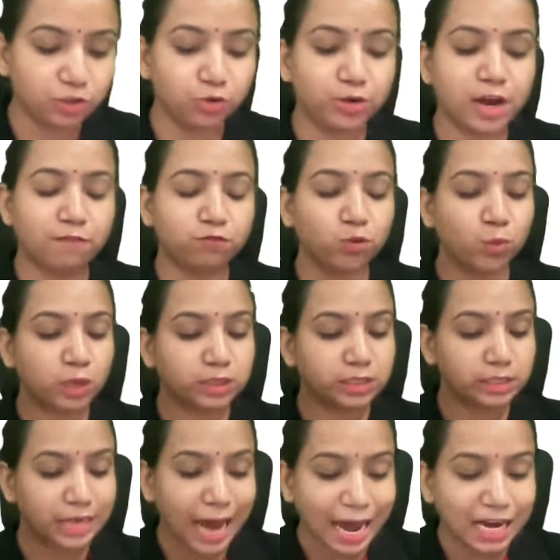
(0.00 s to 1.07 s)
you don't have to waste the
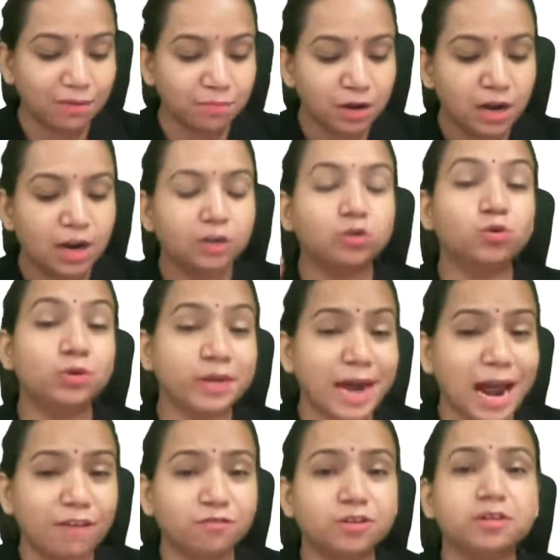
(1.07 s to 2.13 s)
time to
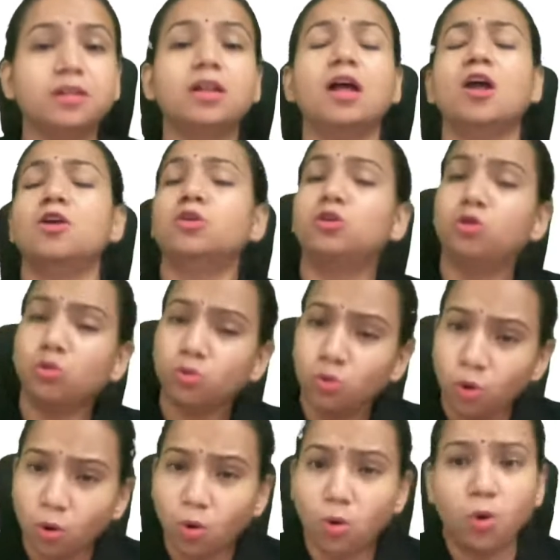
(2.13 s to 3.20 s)
travel, to
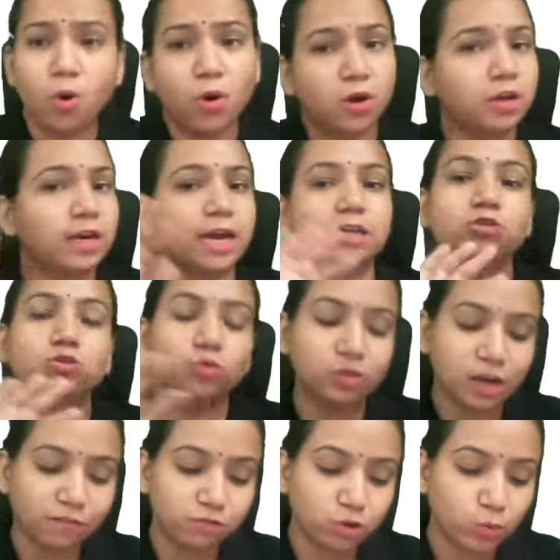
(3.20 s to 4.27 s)
go, right? You don't
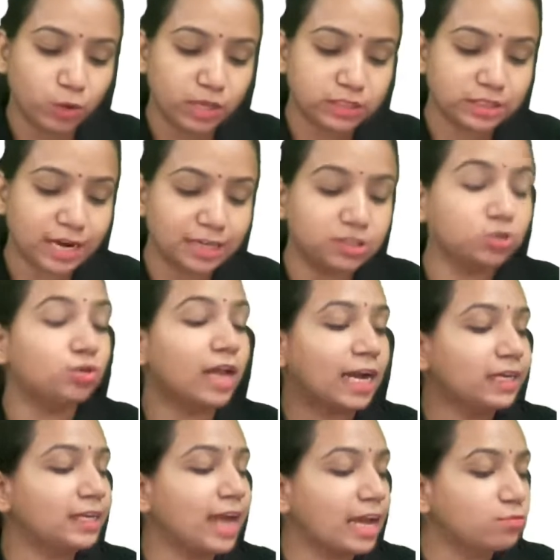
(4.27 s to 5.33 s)
have to waste that. So
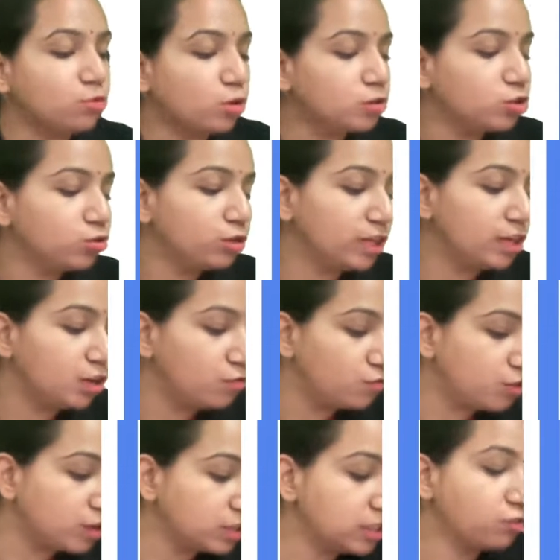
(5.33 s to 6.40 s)
that time also you can
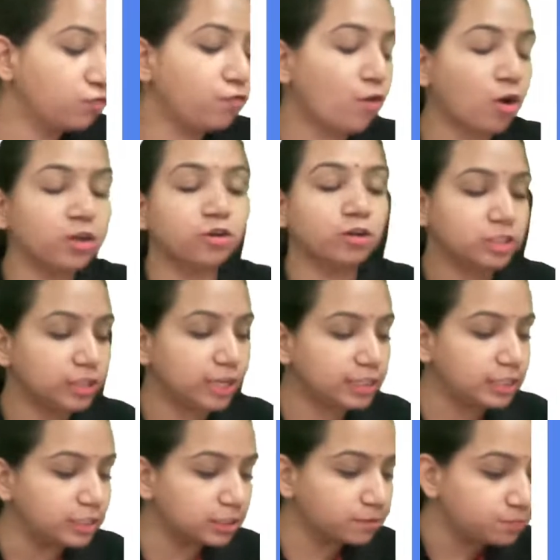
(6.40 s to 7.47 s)
invest for your
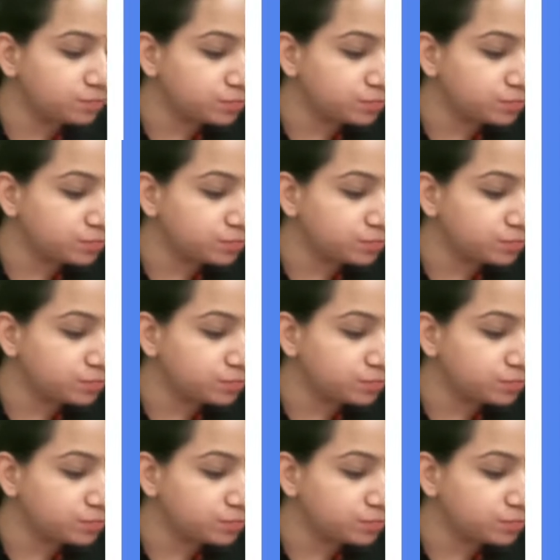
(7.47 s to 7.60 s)
studies.